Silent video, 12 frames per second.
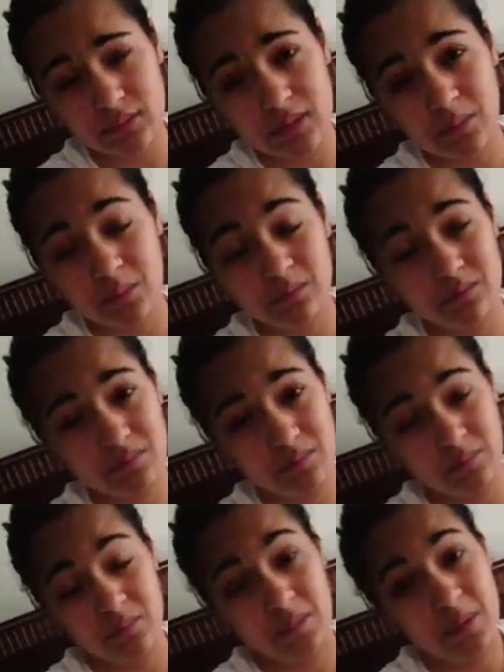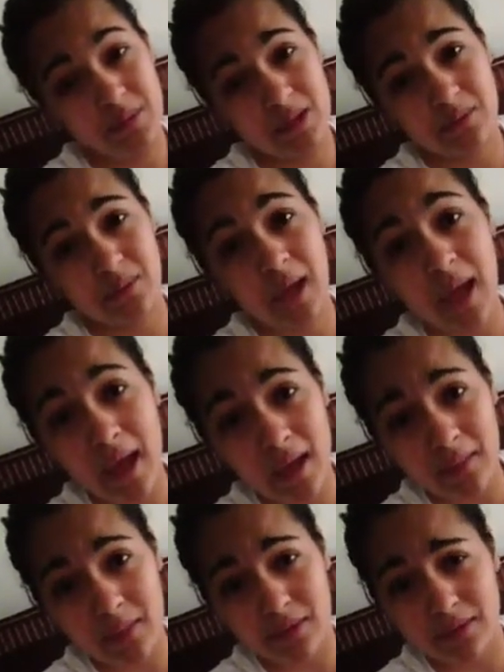well, maybe not okay,
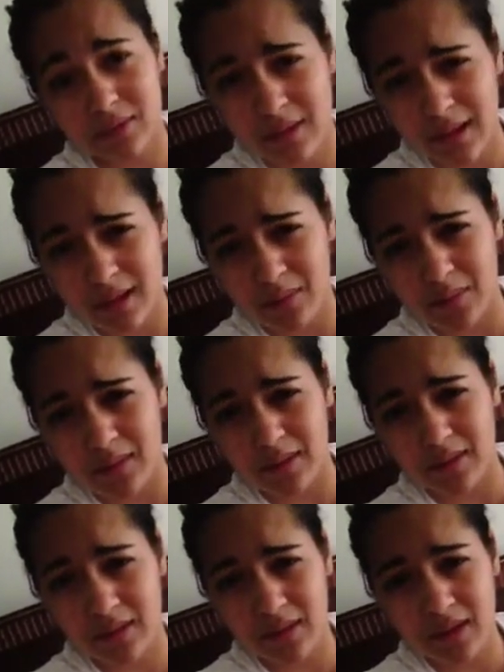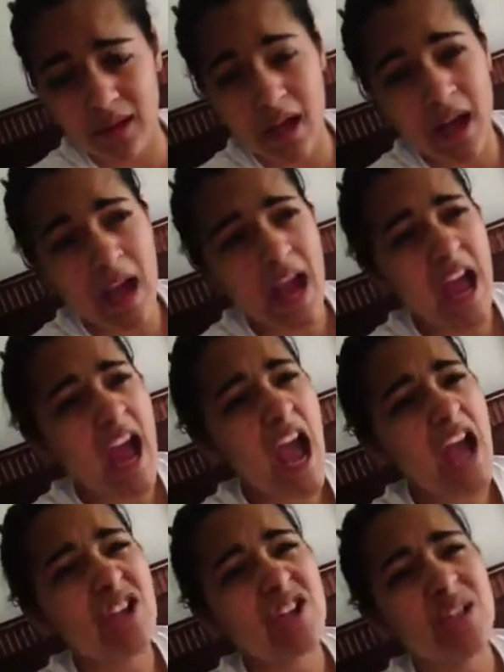but understanding with it.
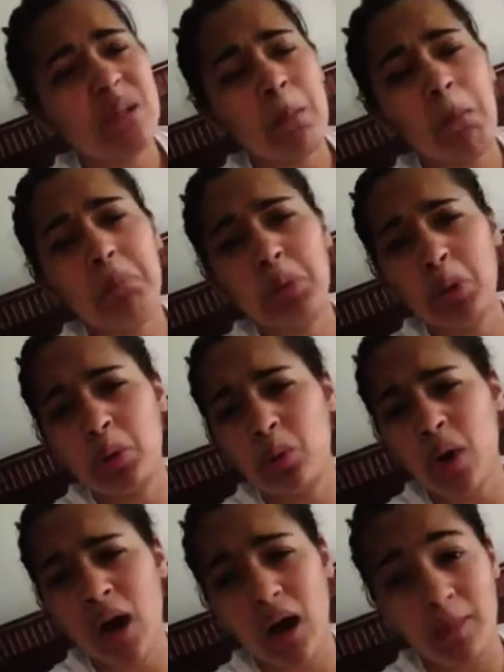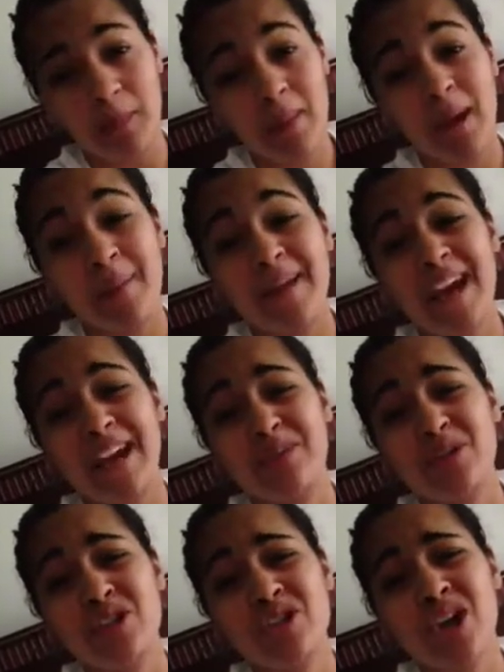And she blew up. My mom came
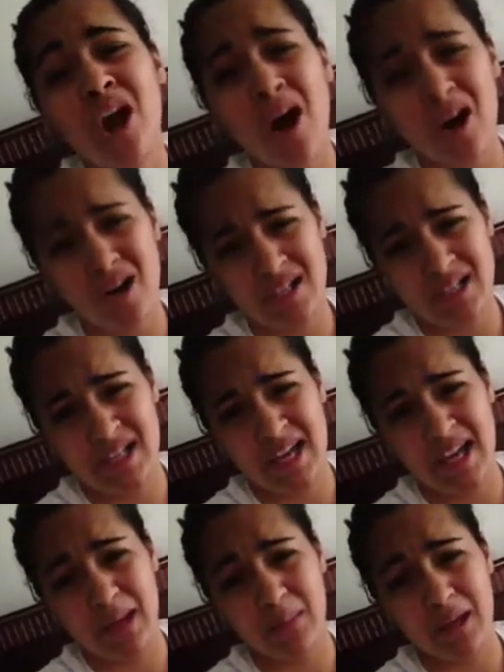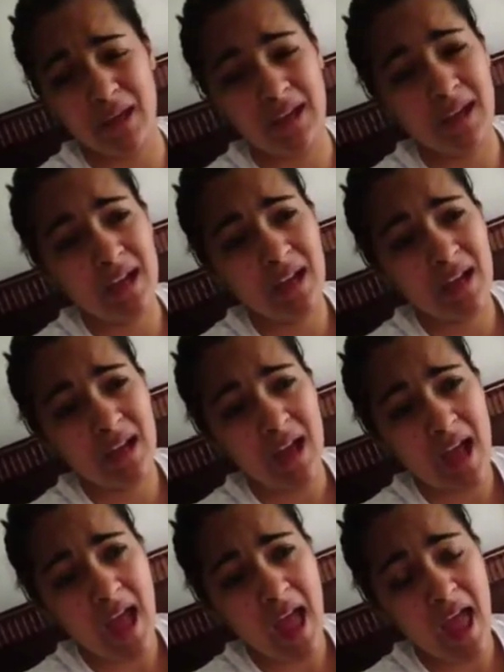charging at me,
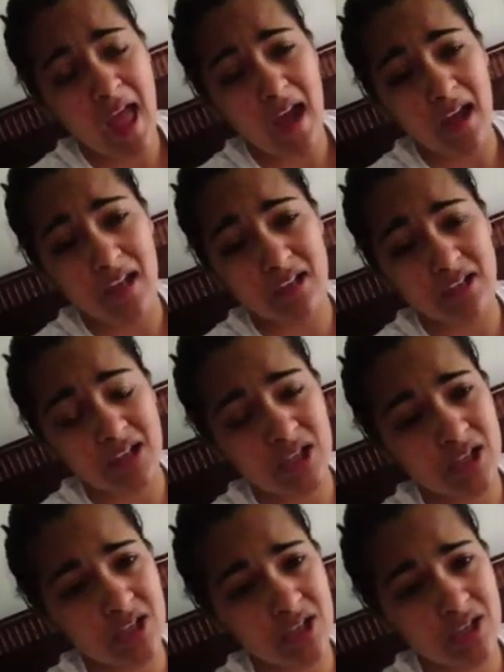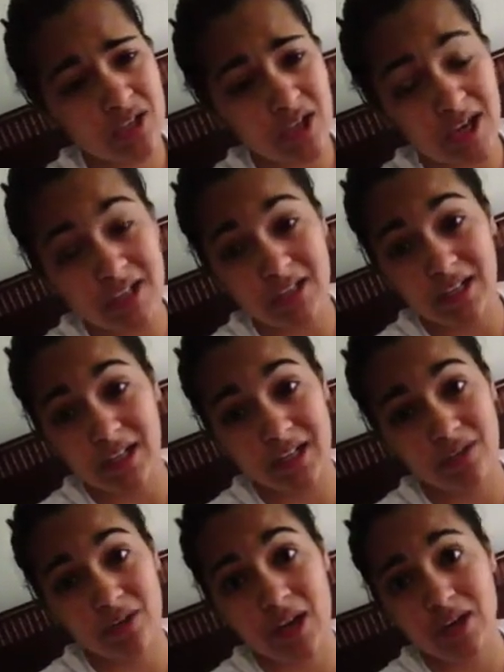and she actually like
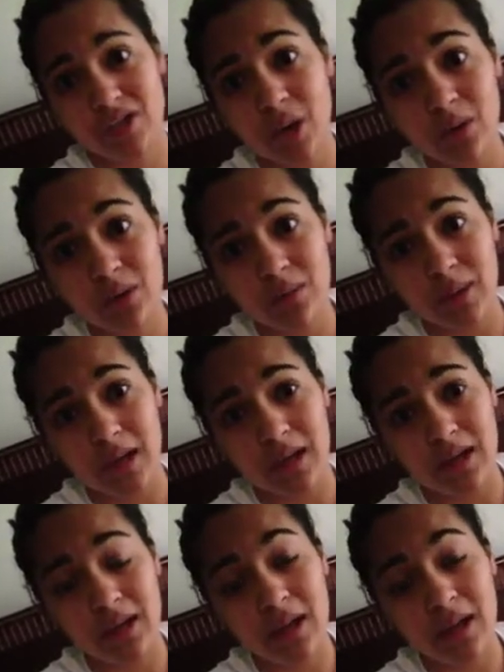tried to choke me,